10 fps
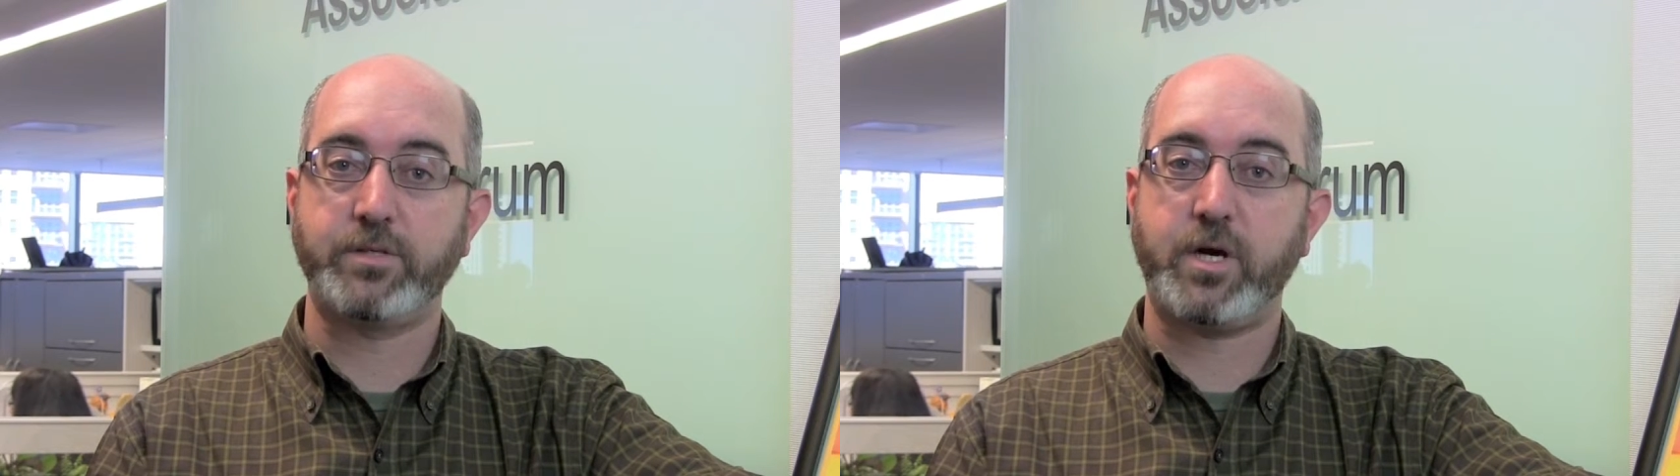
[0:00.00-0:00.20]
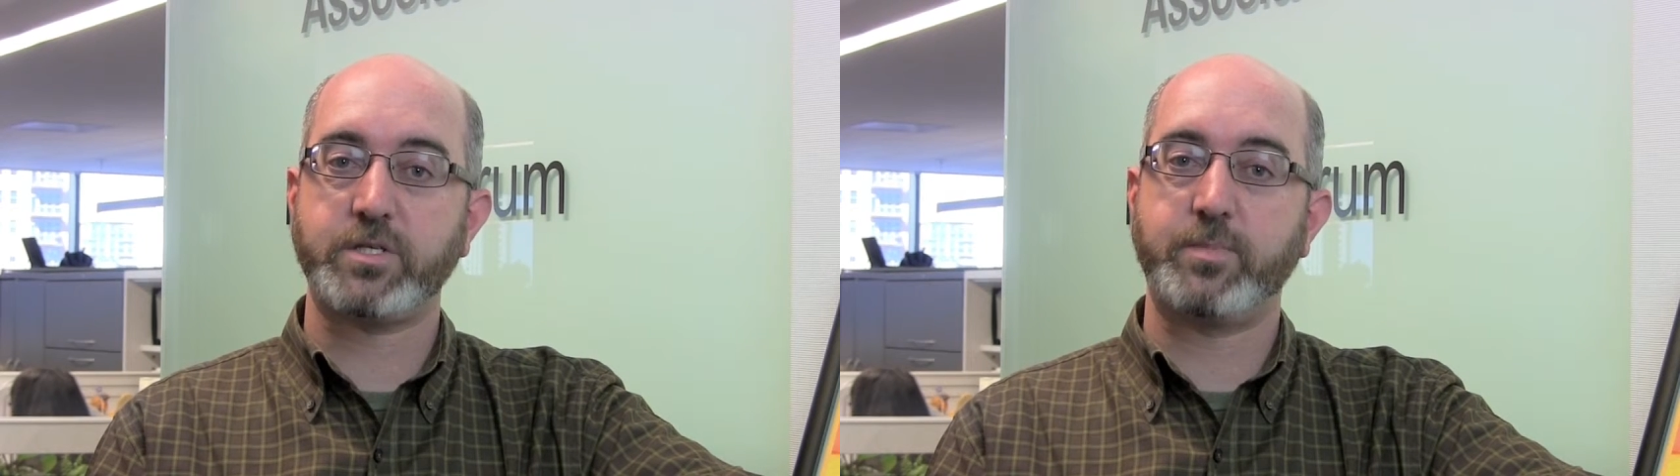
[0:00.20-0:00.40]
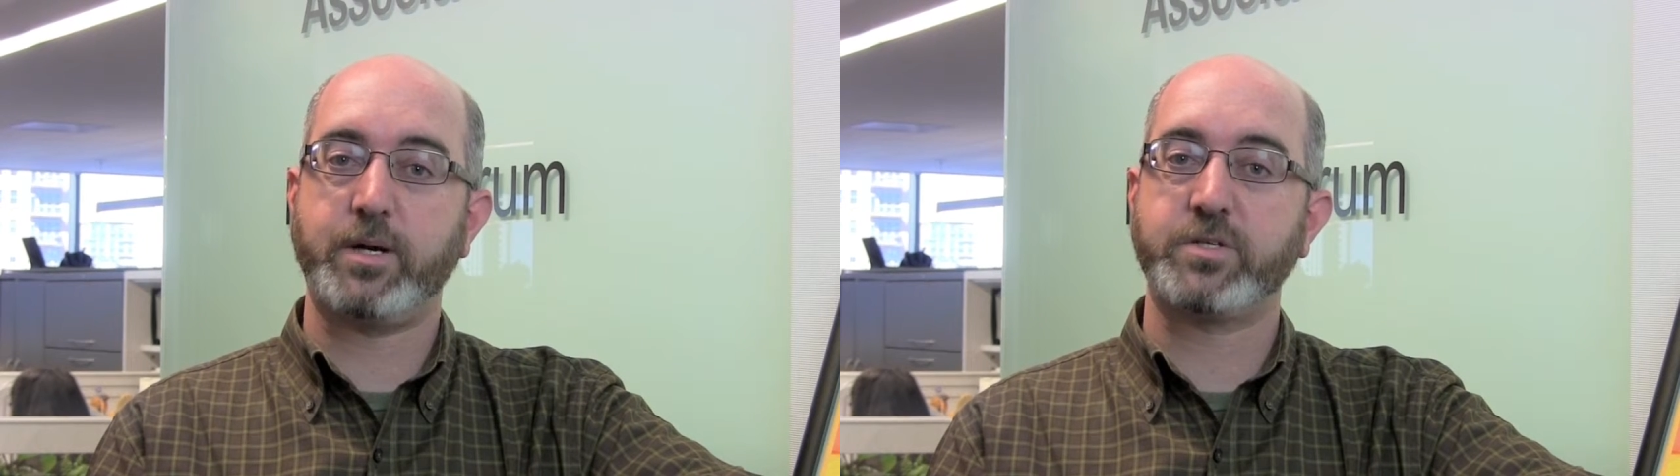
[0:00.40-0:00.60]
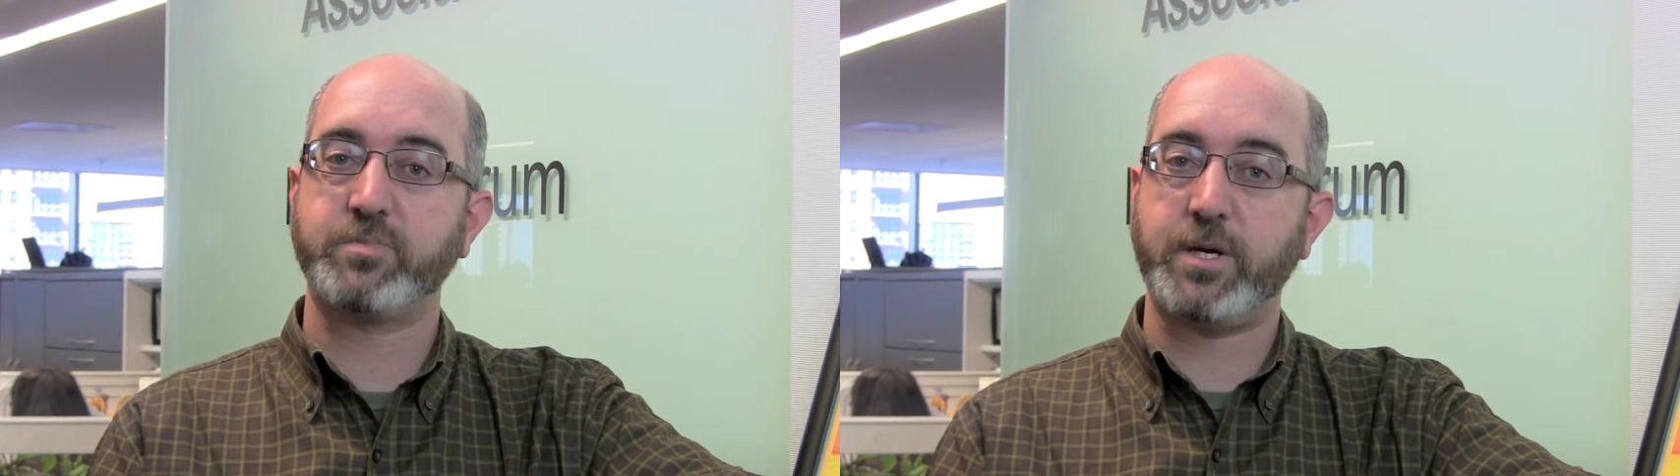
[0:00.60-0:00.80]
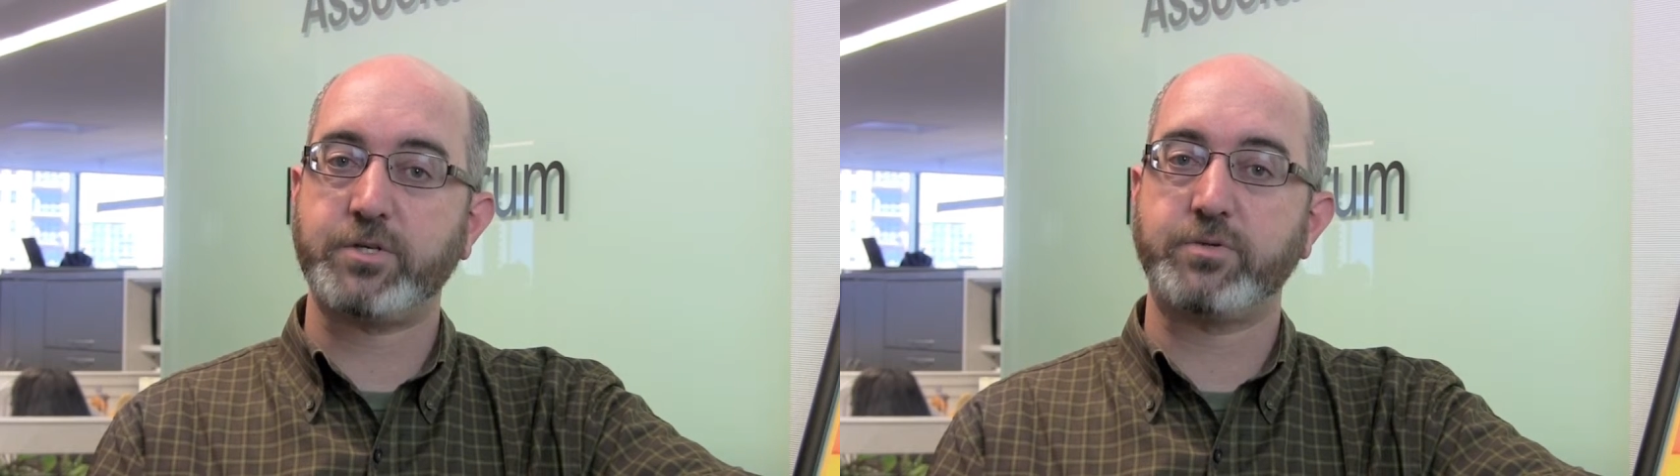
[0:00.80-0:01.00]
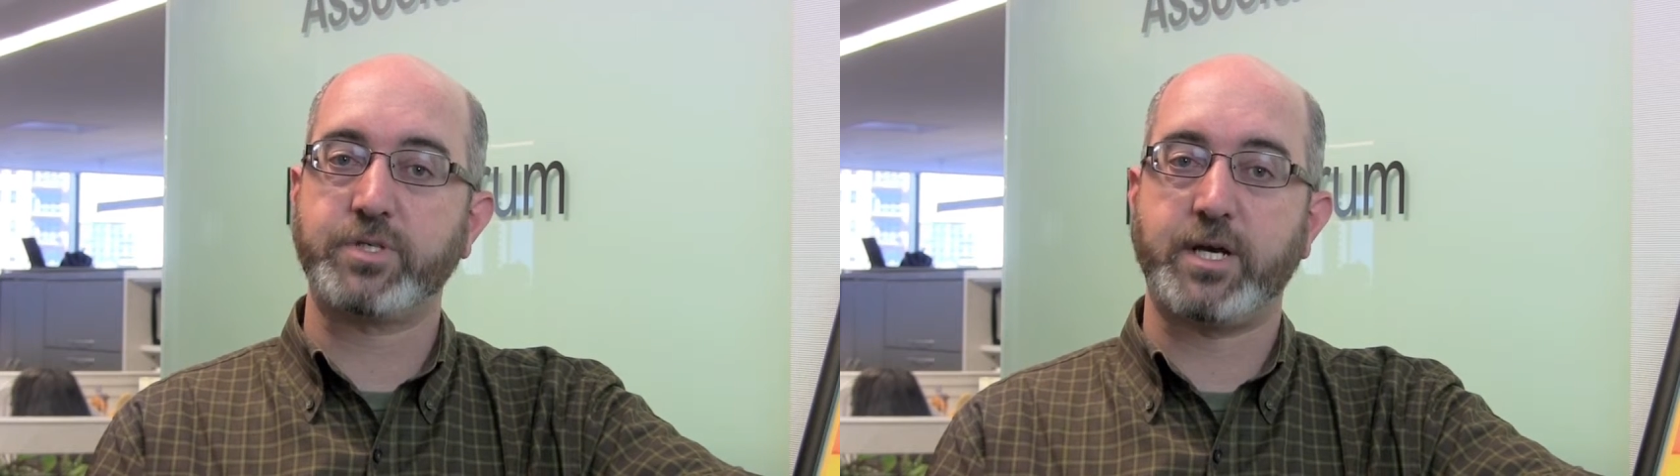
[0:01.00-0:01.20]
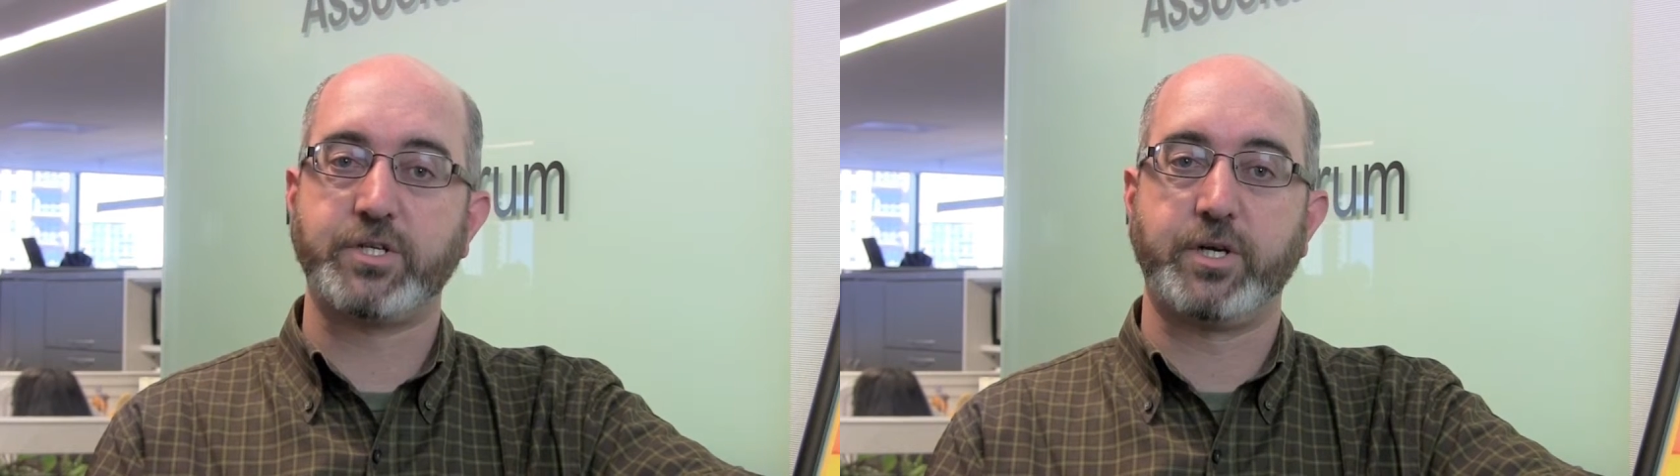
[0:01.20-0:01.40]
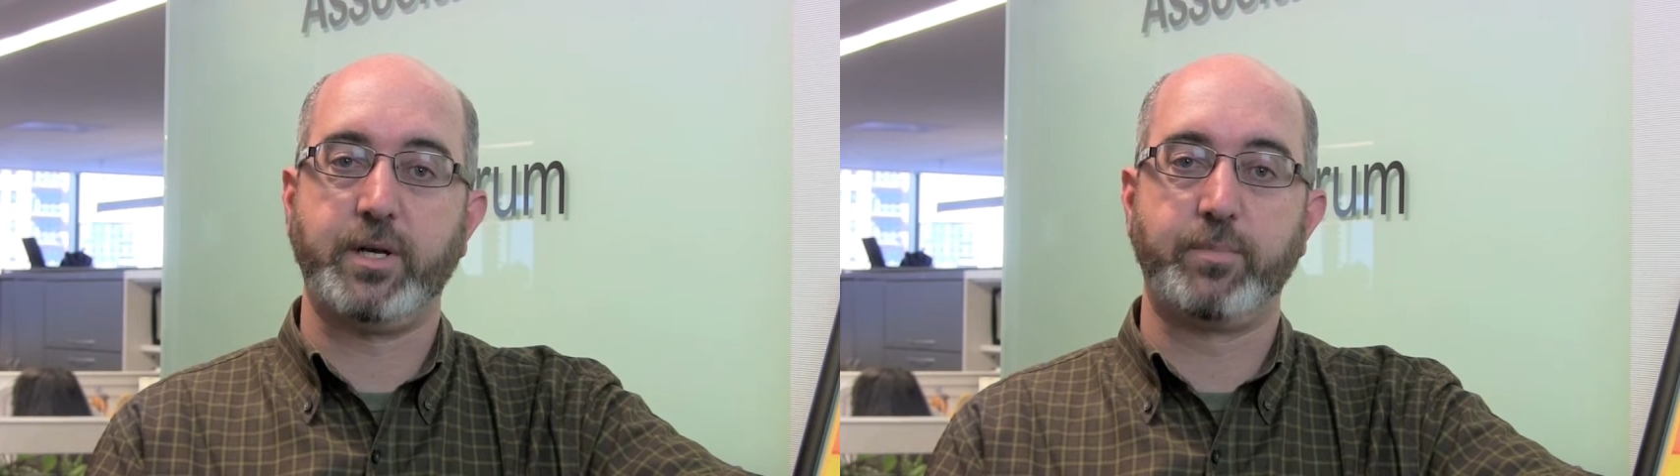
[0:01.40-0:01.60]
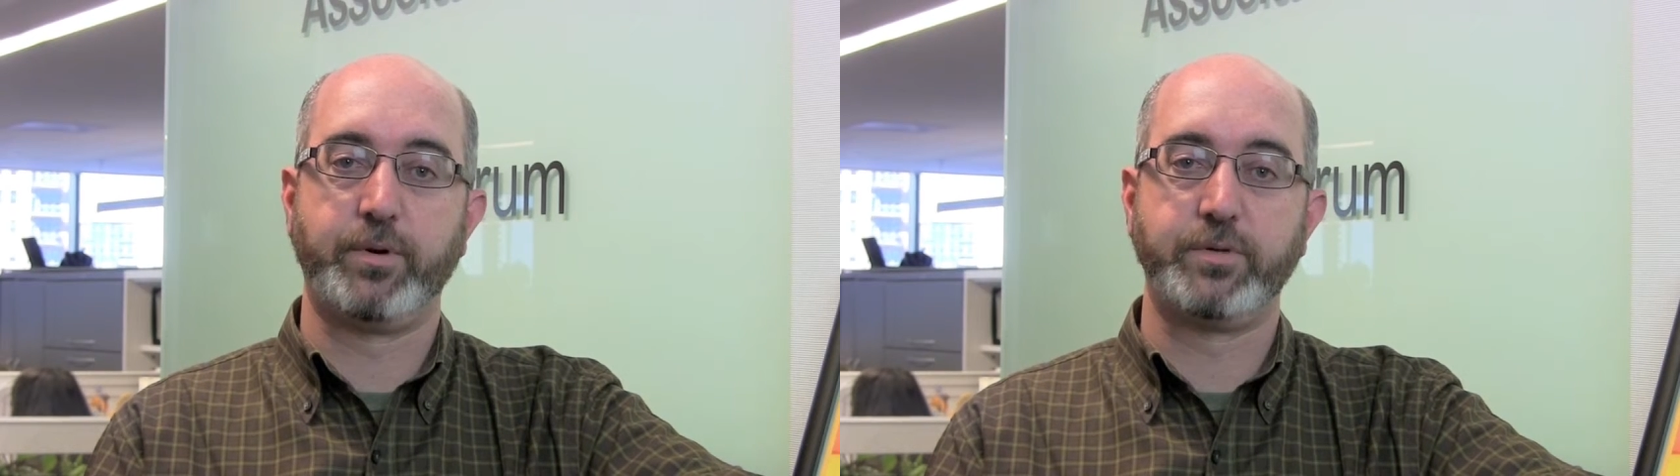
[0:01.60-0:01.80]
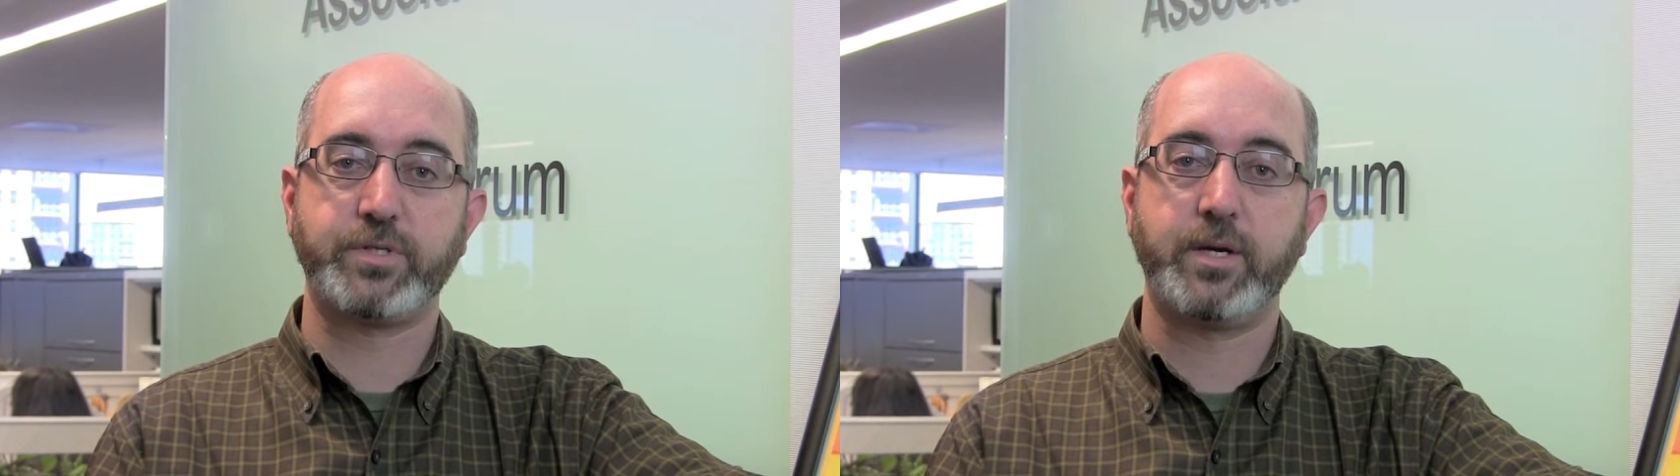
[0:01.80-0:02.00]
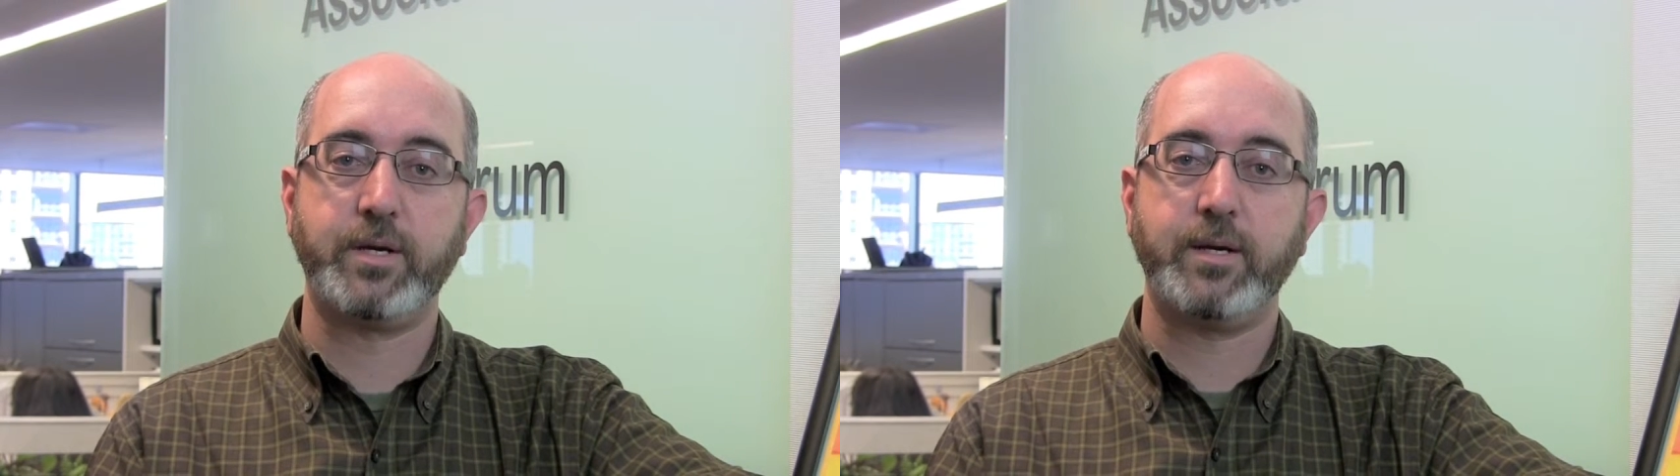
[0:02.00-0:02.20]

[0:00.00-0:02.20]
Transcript: talks about a special section he produced